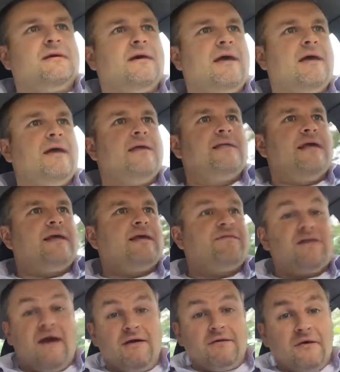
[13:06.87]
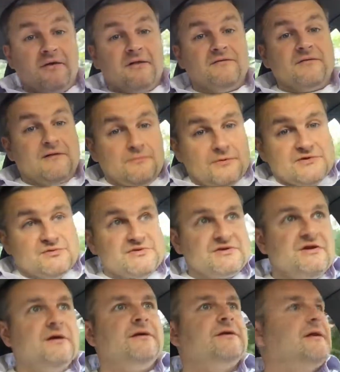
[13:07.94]
and then I found all of it, which was
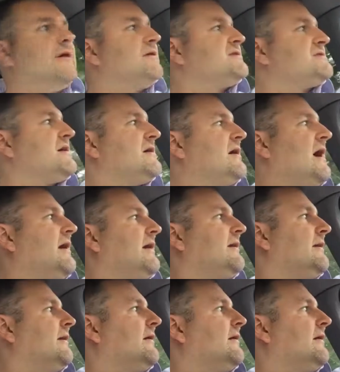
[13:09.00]
good, because I